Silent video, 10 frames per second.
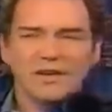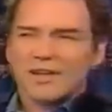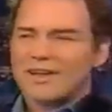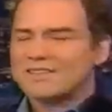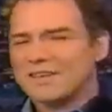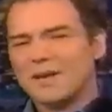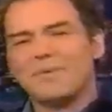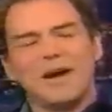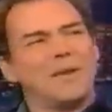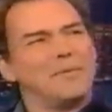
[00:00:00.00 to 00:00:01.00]
And I said, "Come
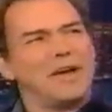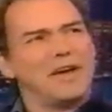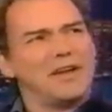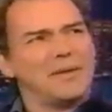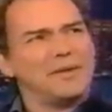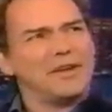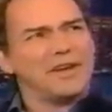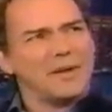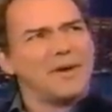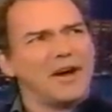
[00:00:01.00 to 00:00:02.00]
on, man. I mean,
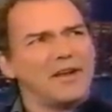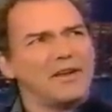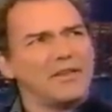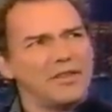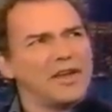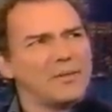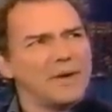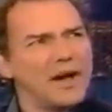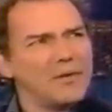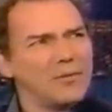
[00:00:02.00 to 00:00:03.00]
come on. Think
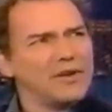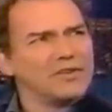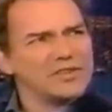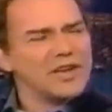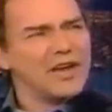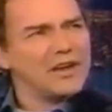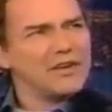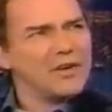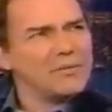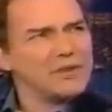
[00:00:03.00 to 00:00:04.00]
about it. What you're saying. You
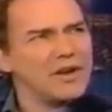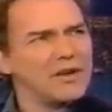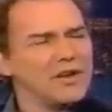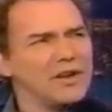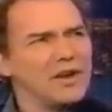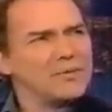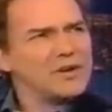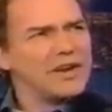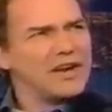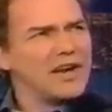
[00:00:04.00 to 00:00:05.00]
know, I'm trying to, I'm
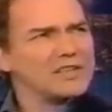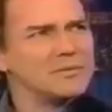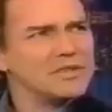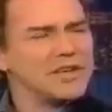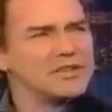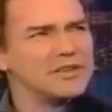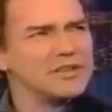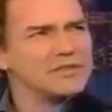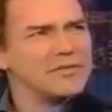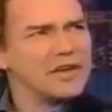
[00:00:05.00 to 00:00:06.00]
trying to knock sense into
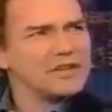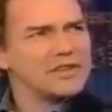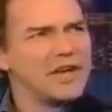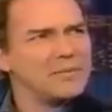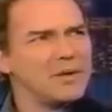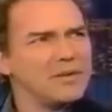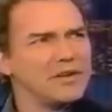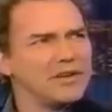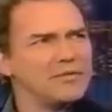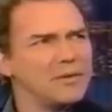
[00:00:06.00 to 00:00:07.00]
this fellow's head. Maybe
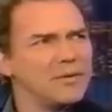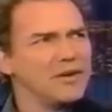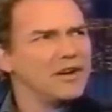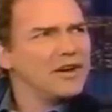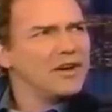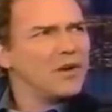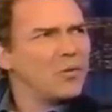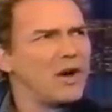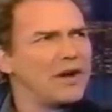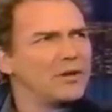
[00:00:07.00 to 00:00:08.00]
give him a, a
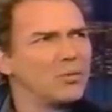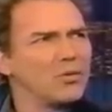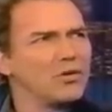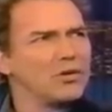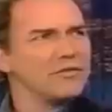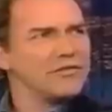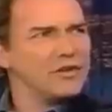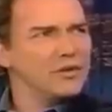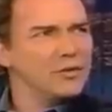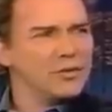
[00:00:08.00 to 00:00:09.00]
wider world
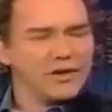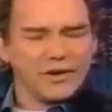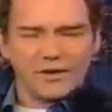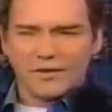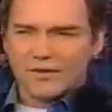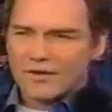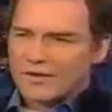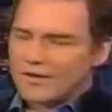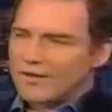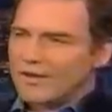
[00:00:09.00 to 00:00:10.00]
view. You know." Sure.
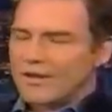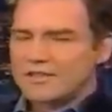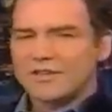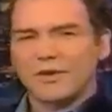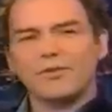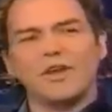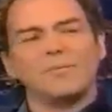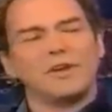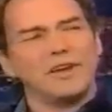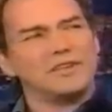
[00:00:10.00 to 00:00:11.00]
Yeah. Yeah. I said, "You
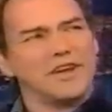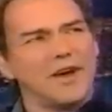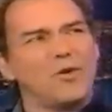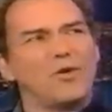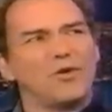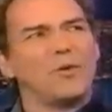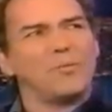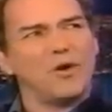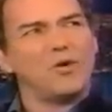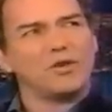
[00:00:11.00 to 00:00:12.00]
think because I order a
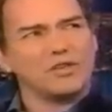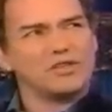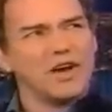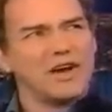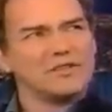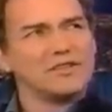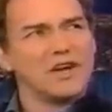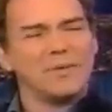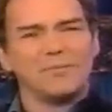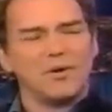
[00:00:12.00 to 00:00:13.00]
Polish sausage,
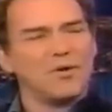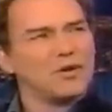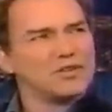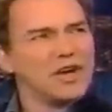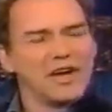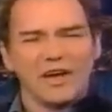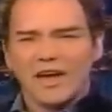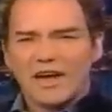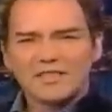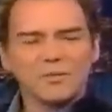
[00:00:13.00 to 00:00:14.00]
I'm Polish?" I,
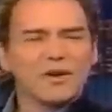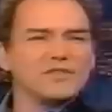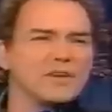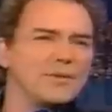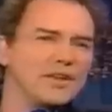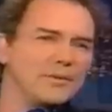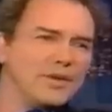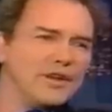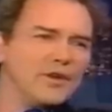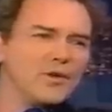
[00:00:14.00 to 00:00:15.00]
I said, "What if somebody came
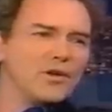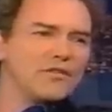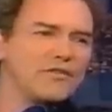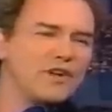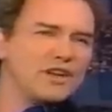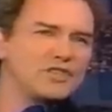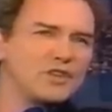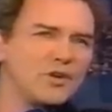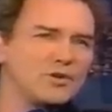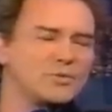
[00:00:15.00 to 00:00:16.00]
in here and ordered French
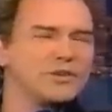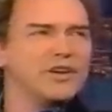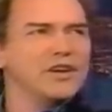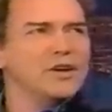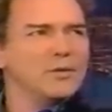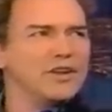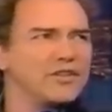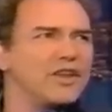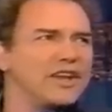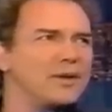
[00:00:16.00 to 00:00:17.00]
toast? Would you, would you
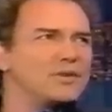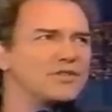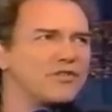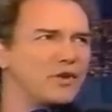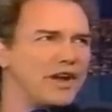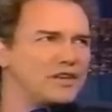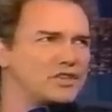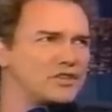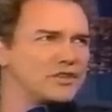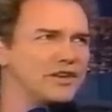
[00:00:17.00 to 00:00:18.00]
think he was
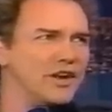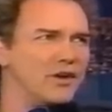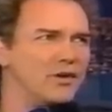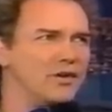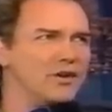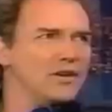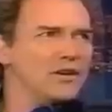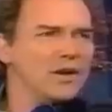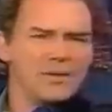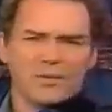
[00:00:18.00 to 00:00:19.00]
French? You know?" Right.
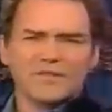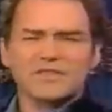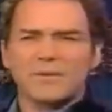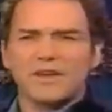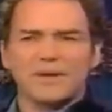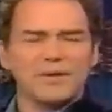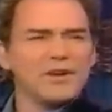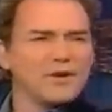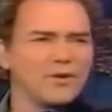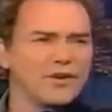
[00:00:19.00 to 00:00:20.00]
I mean, what if somebody came in
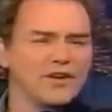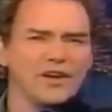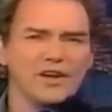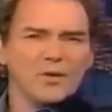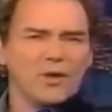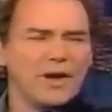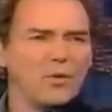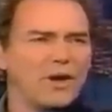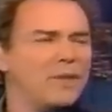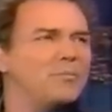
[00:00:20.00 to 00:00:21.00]
here and ordered a, why, a,
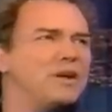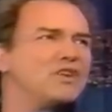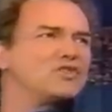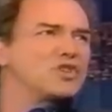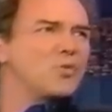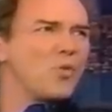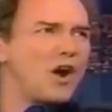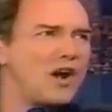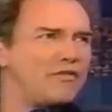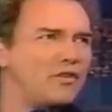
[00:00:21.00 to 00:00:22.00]
why a Belgian
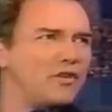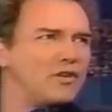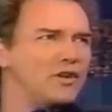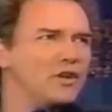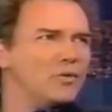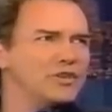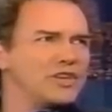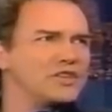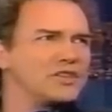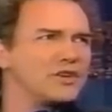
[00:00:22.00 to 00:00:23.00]
waffle? Would you
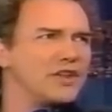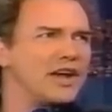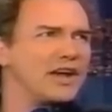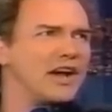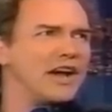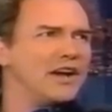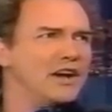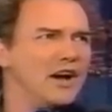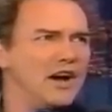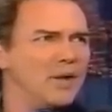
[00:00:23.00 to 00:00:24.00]
consider that guy
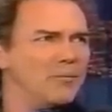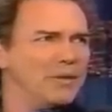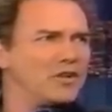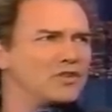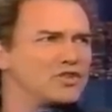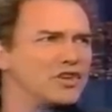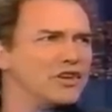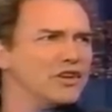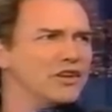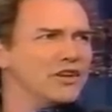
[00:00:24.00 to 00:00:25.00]
uh, a Belgian?
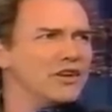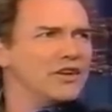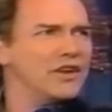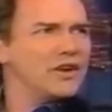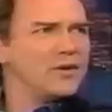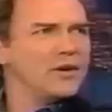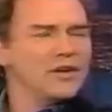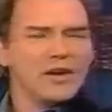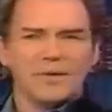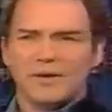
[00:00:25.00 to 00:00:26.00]
Mm -hmm. You know,
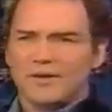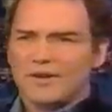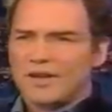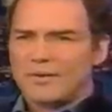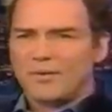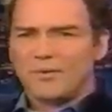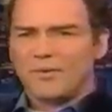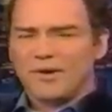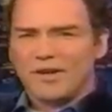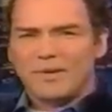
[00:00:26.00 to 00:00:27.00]
I mean, I mean,
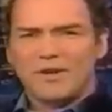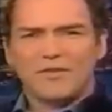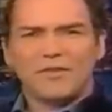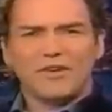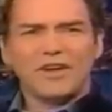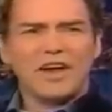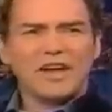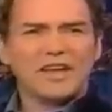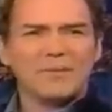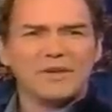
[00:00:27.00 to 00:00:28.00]
I mean, if, if a
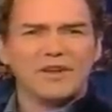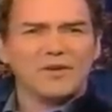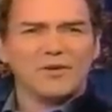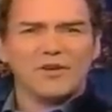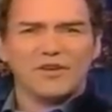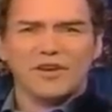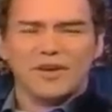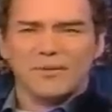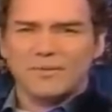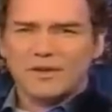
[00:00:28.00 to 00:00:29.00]
guy came in and ordered
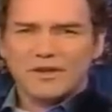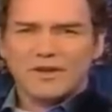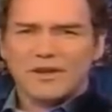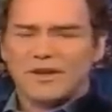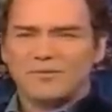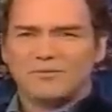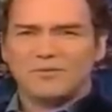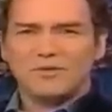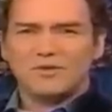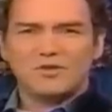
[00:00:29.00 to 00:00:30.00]
a, a
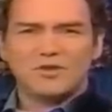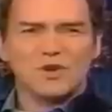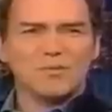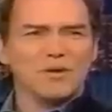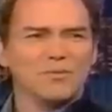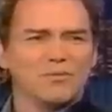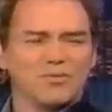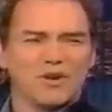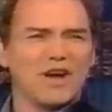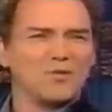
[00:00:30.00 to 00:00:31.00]
German
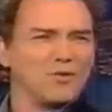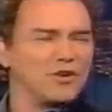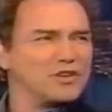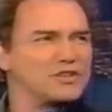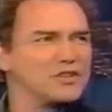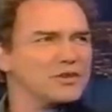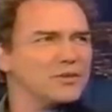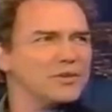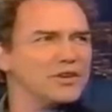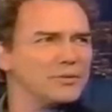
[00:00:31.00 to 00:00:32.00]
bratwurst,
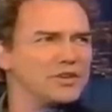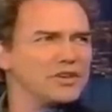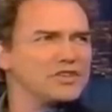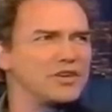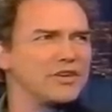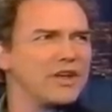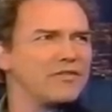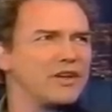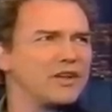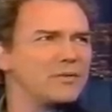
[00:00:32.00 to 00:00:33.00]
would you would you consider that
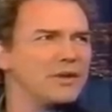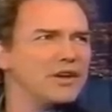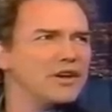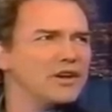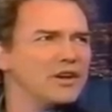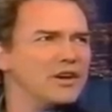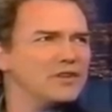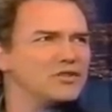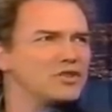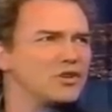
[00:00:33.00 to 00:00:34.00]
fellow to be a, a
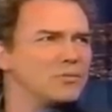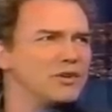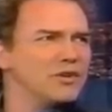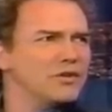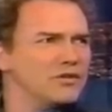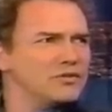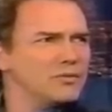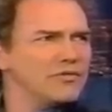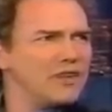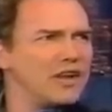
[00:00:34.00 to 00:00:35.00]
German
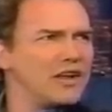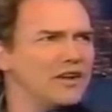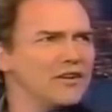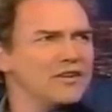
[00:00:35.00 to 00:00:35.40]
fella?